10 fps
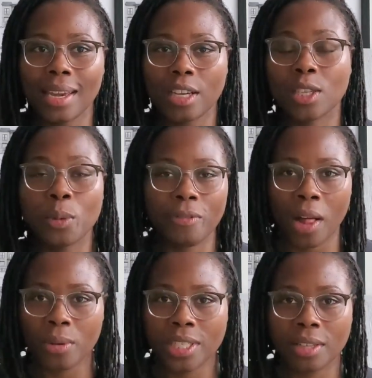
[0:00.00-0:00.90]
so we
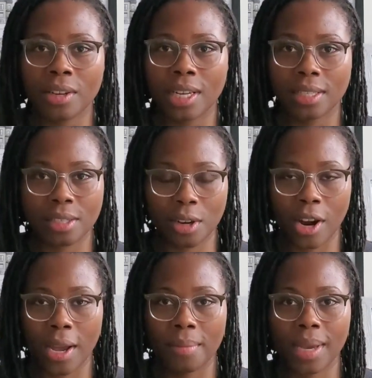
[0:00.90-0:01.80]
follow each other on
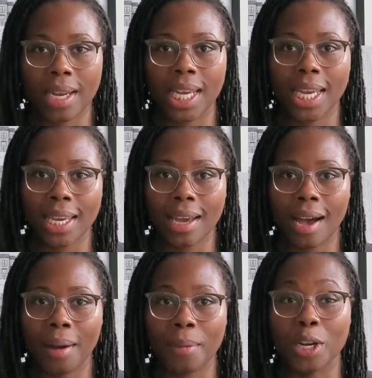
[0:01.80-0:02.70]
Instagram, and he
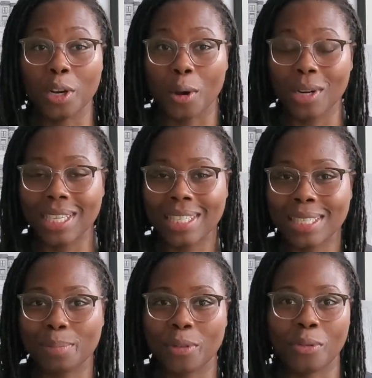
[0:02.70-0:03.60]

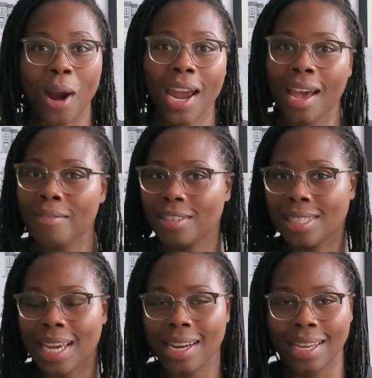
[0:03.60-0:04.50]
noticed before I ever
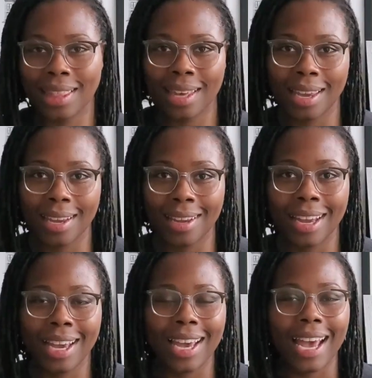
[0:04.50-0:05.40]
said anything,
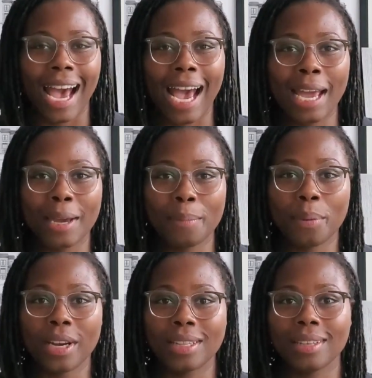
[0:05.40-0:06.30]
I had
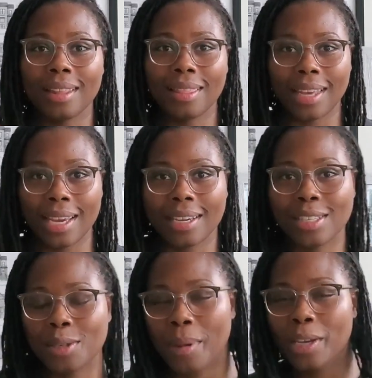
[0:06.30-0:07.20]
put the link
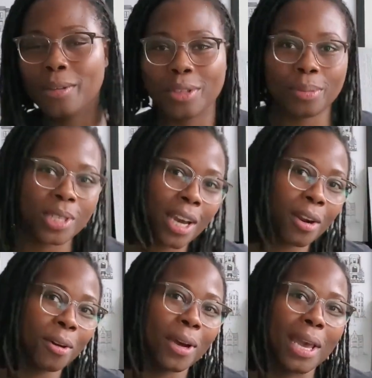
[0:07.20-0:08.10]
to my YouTube
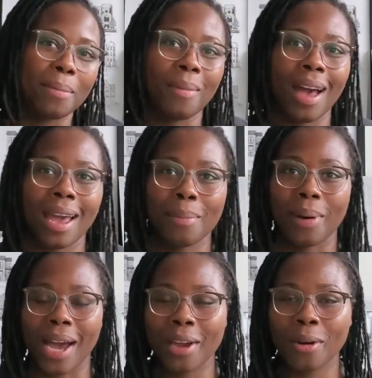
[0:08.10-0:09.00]
channel in my
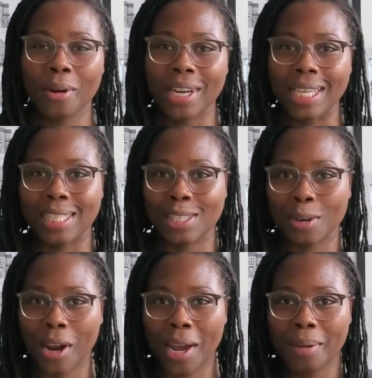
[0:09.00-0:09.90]
bio on
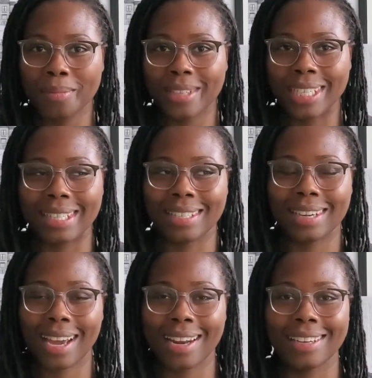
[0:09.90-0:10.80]
Instagram just to
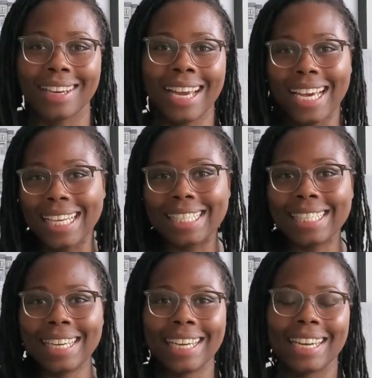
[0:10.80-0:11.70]
kind of
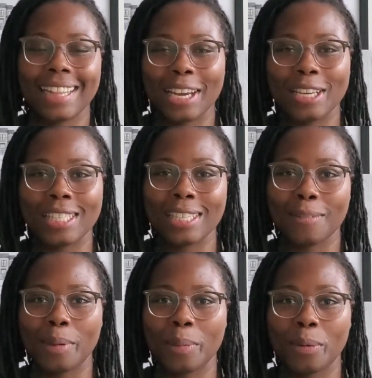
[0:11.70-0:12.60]
sneak it in there and see
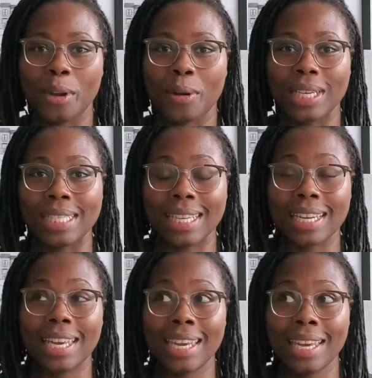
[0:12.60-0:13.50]
if people noticed. And
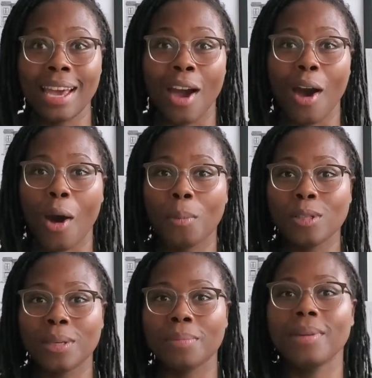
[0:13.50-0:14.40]
he
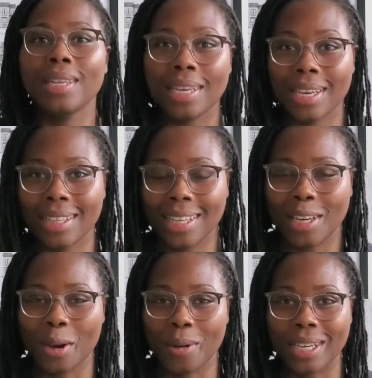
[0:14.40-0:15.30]
almost immediately
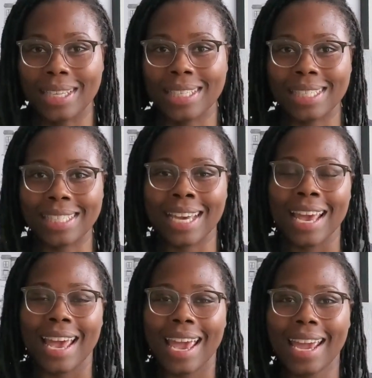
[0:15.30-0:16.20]
noticed
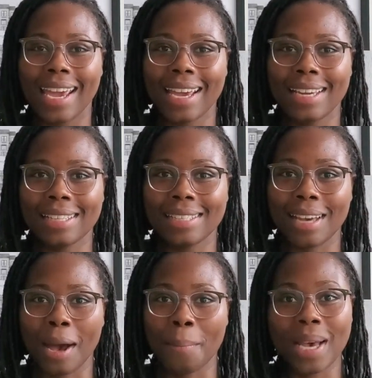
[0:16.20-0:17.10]
and
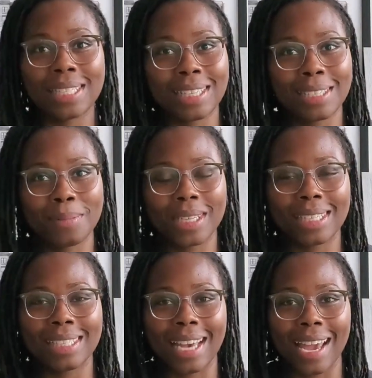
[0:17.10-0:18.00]
messaged me to
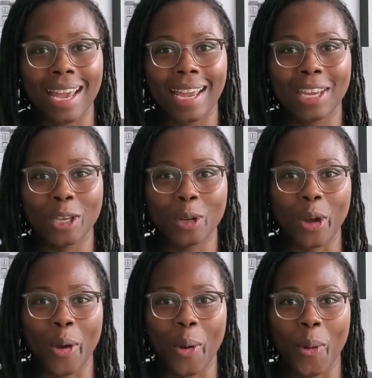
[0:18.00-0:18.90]
say,
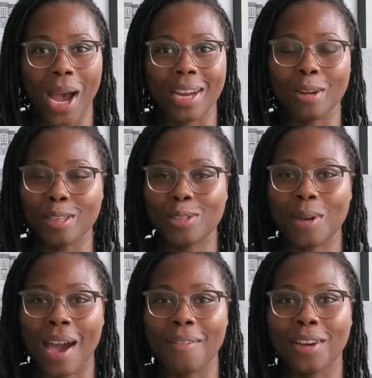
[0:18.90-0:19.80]
I noticed you
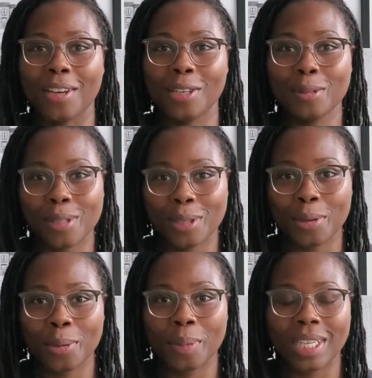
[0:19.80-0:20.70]
have a
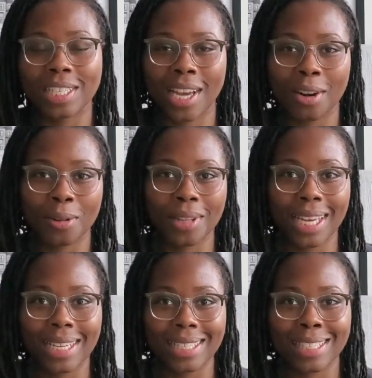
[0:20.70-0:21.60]
YouTube channel
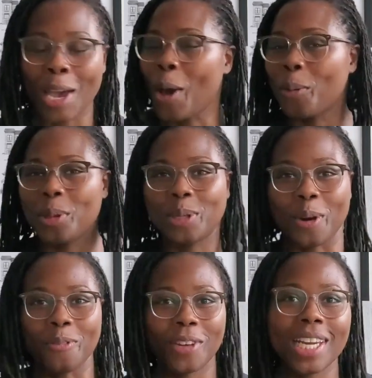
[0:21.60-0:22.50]
linked with
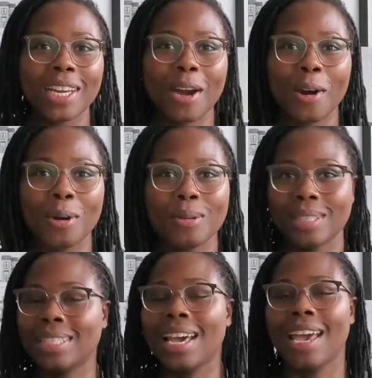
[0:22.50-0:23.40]
no
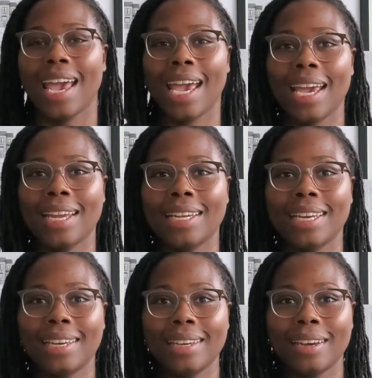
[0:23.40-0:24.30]
videos, and
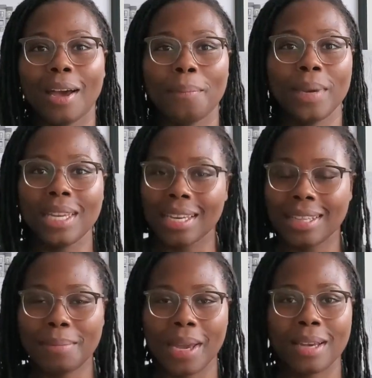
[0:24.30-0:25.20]
he
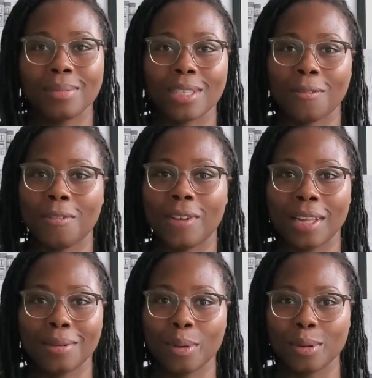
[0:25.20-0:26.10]
immediately made himself
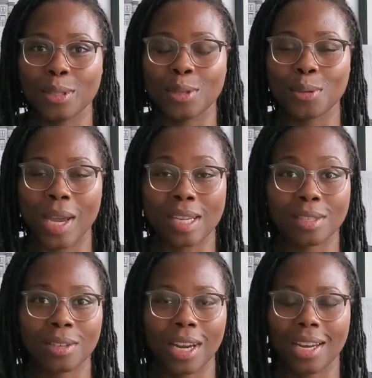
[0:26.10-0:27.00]
available to
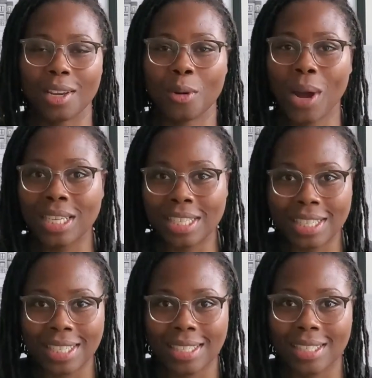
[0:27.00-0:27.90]
answer any
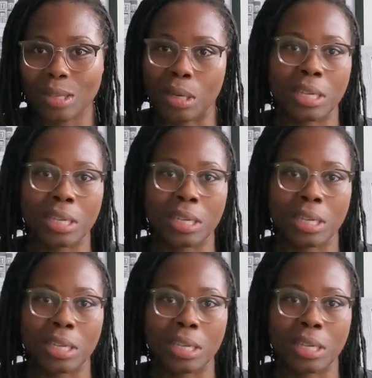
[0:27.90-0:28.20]
questions or